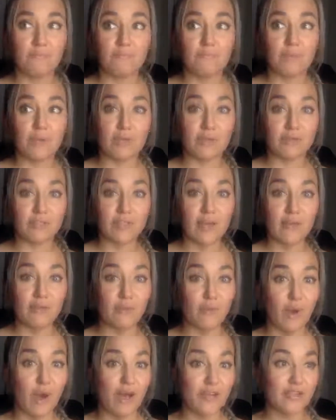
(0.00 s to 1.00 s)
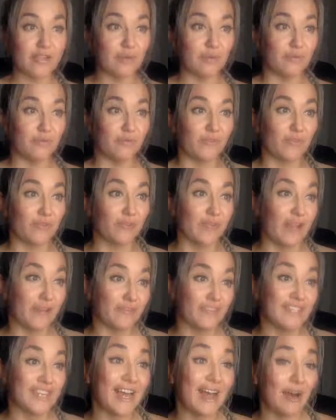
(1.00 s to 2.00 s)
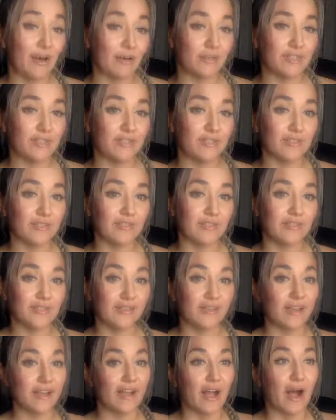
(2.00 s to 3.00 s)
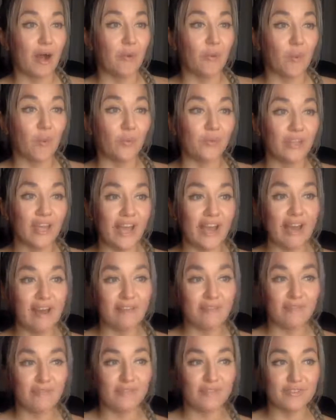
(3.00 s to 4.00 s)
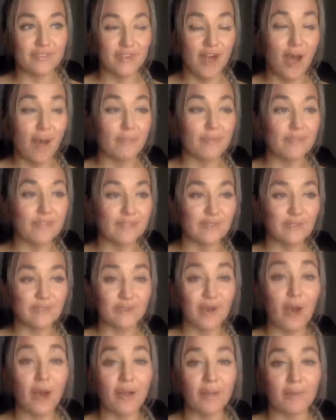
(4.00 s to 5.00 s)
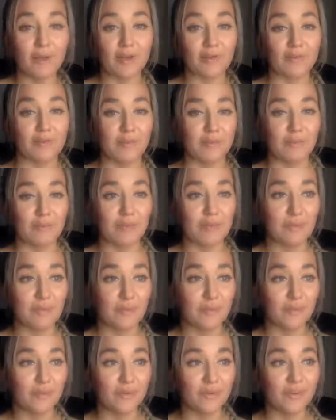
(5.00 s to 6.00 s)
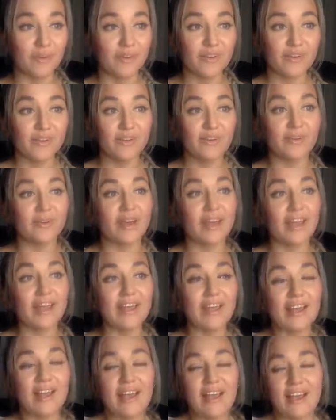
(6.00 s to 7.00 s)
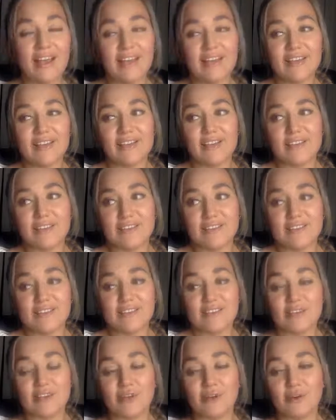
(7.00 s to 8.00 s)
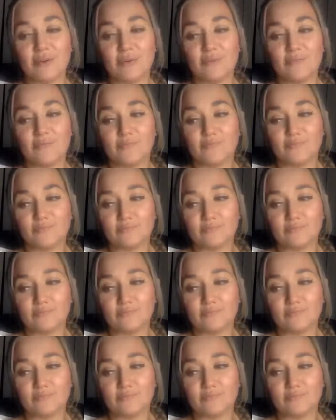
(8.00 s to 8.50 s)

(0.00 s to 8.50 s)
because otherwise I would feel left out. Like I won't have topics to talk about with people, right? So